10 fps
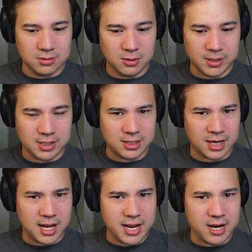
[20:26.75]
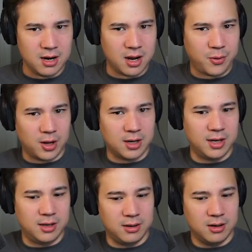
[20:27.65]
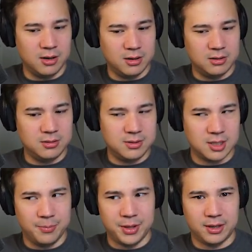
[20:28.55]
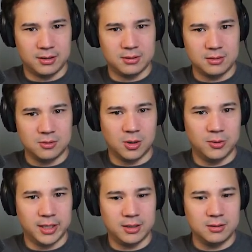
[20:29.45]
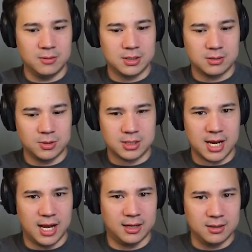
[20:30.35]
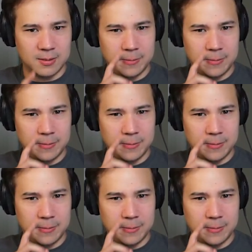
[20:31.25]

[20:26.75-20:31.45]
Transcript: no reason. Did I hear? I thought I heard something groaning. What's that?